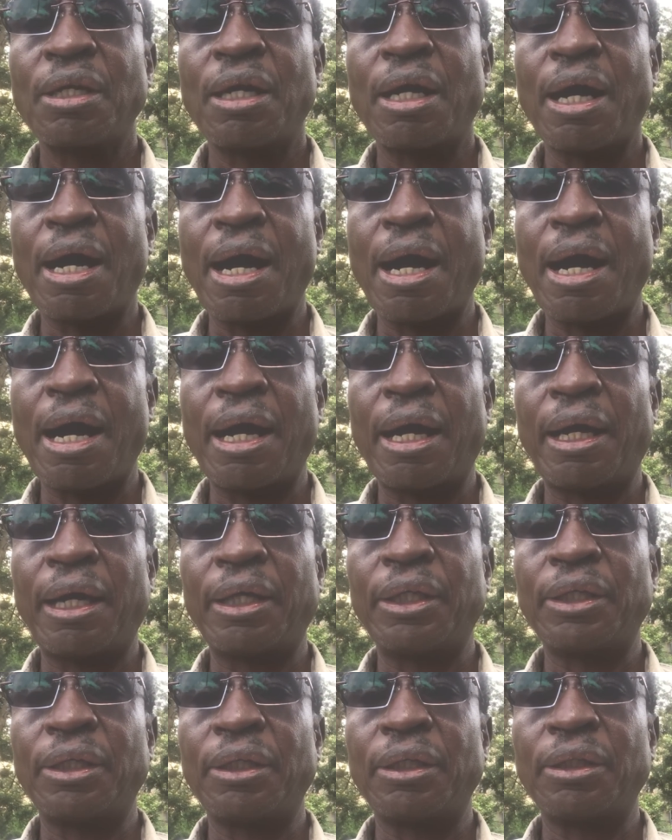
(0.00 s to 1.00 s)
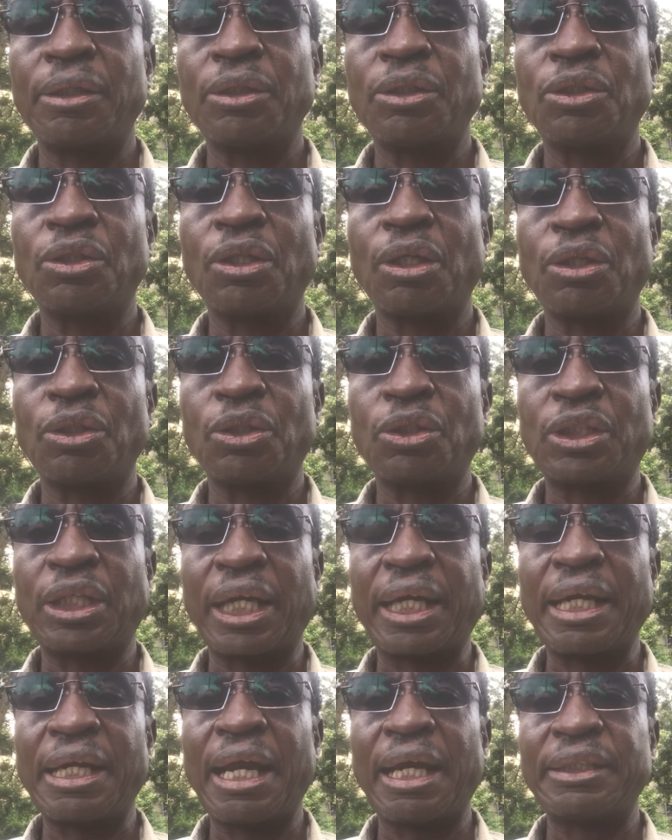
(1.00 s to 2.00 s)
uh,
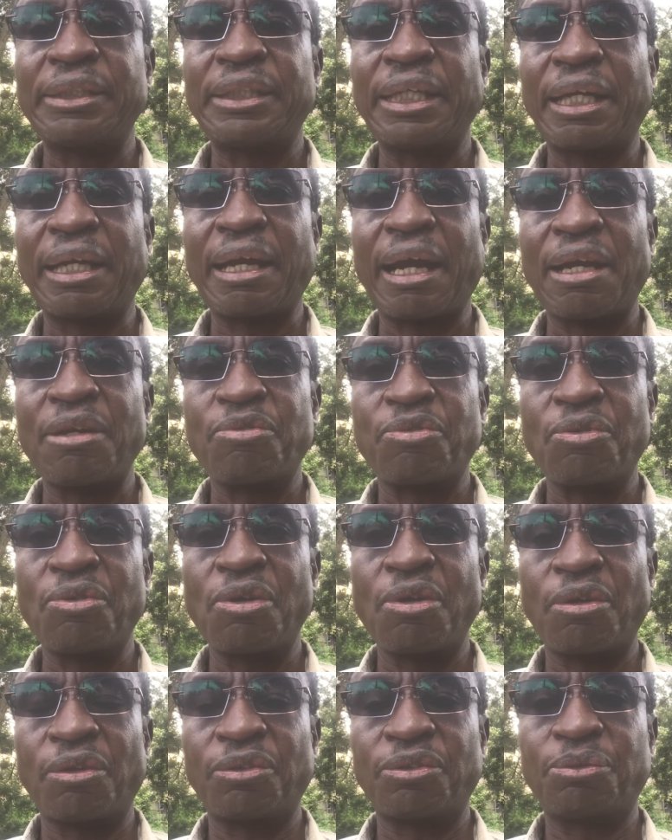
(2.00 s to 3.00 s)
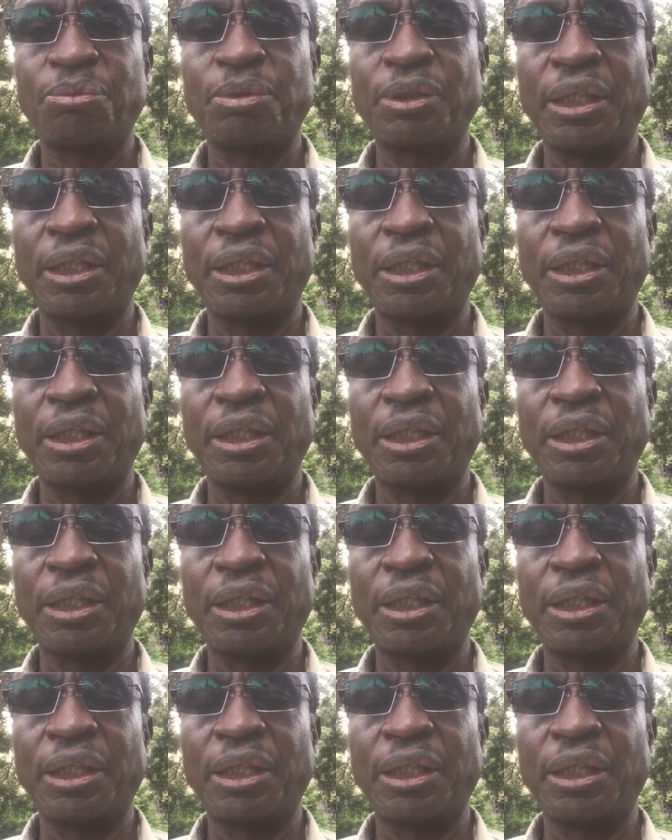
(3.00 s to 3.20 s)
taken a jerrycan full of